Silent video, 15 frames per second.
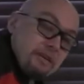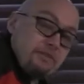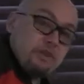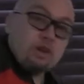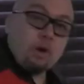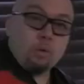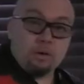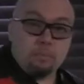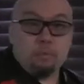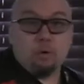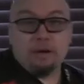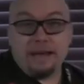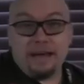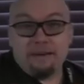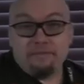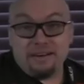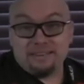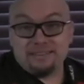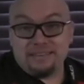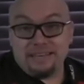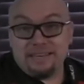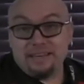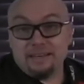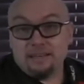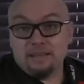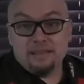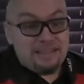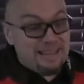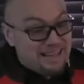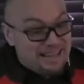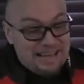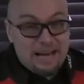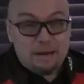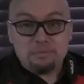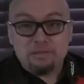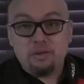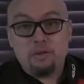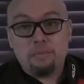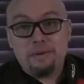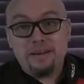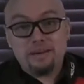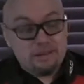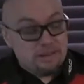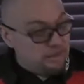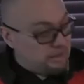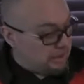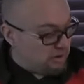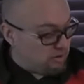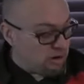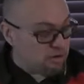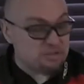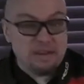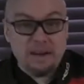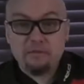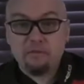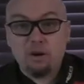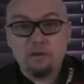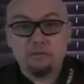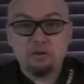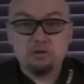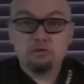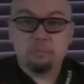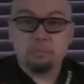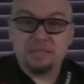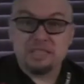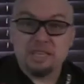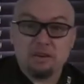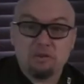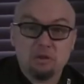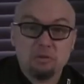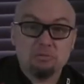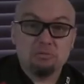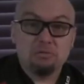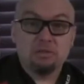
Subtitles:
if you don't want to put an air vest in it. Absolutely mint. Heroes Tech 500 material.